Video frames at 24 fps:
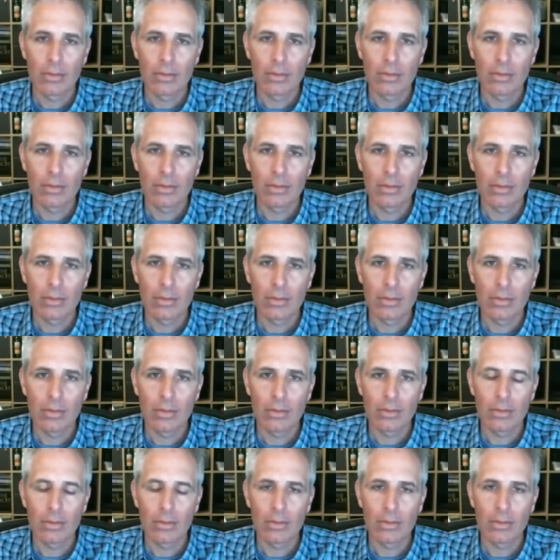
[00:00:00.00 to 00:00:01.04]

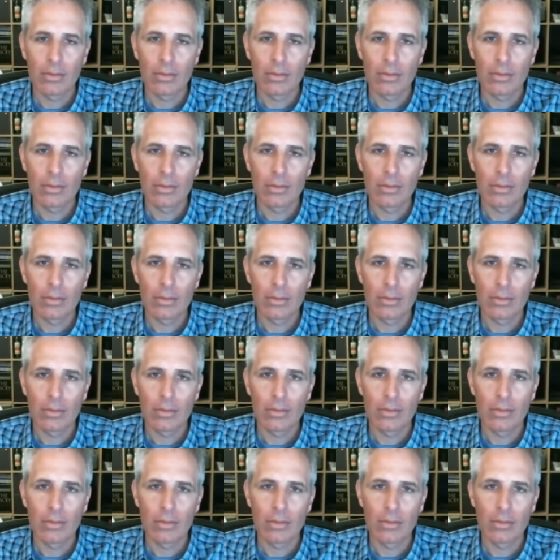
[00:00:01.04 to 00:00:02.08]

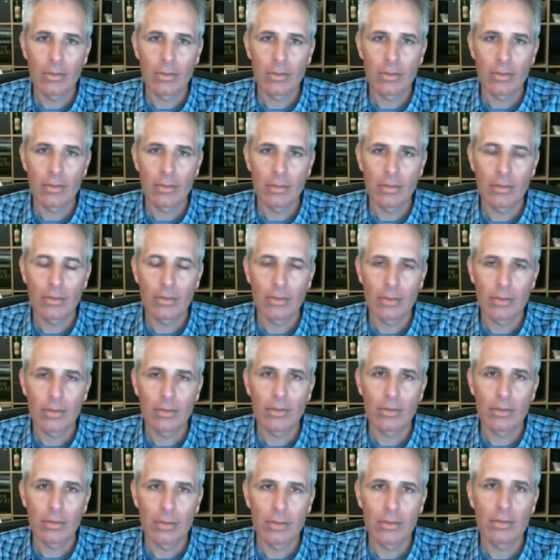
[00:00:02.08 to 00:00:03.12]

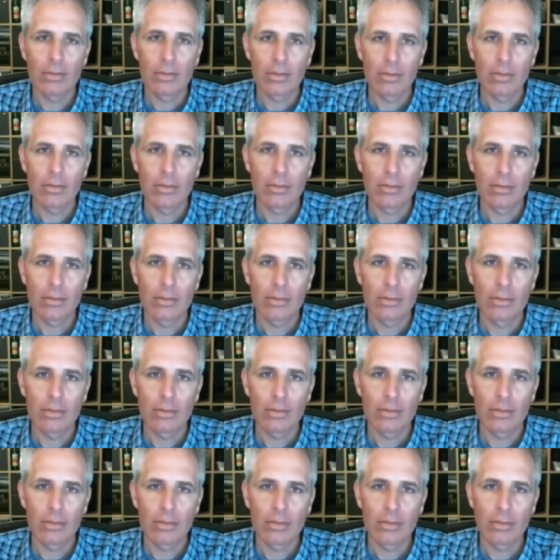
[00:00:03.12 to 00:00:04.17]

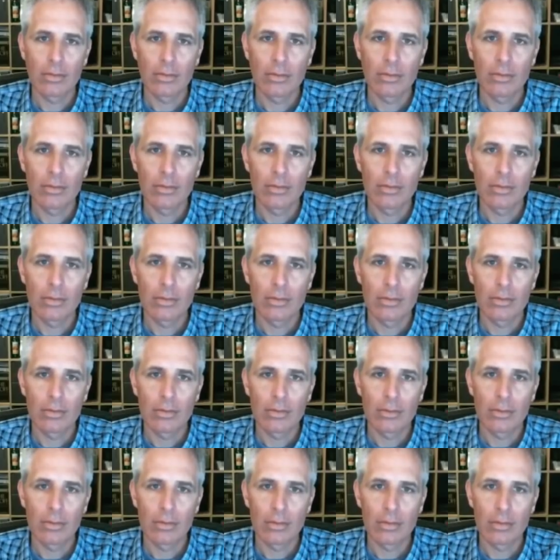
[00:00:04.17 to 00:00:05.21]

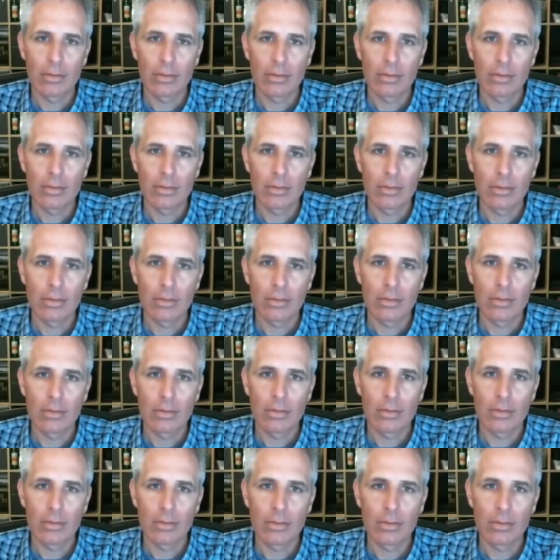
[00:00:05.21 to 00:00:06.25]

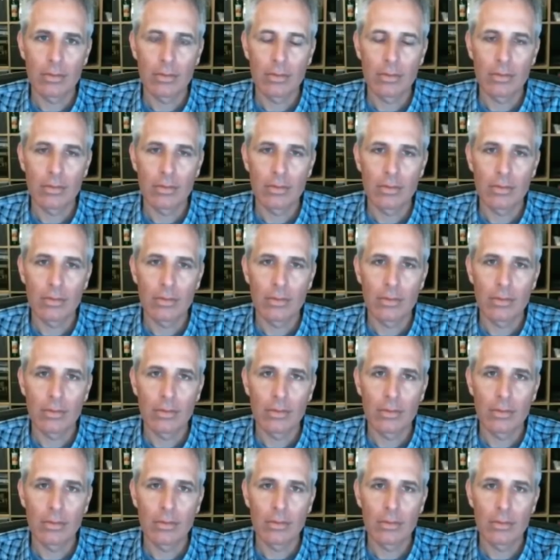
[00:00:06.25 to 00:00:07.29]
(not speaking)